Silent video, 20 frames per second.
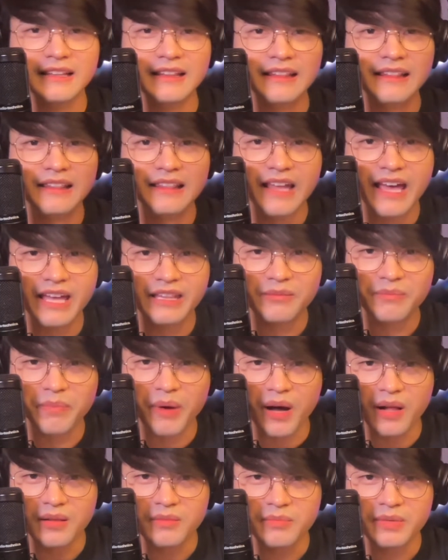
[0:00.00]
LED
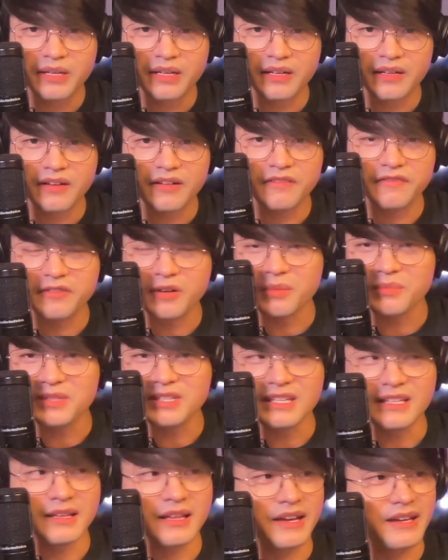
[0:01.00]
bulb from
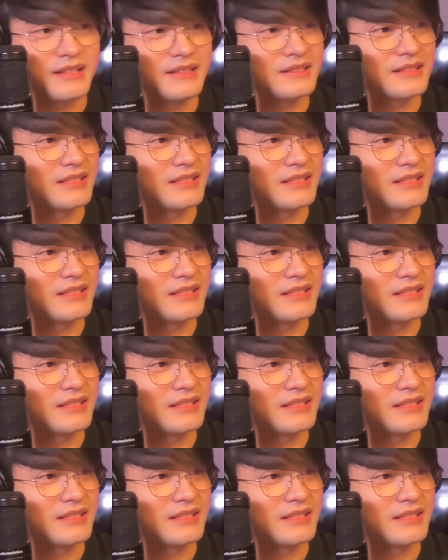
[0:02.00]
Yeelight.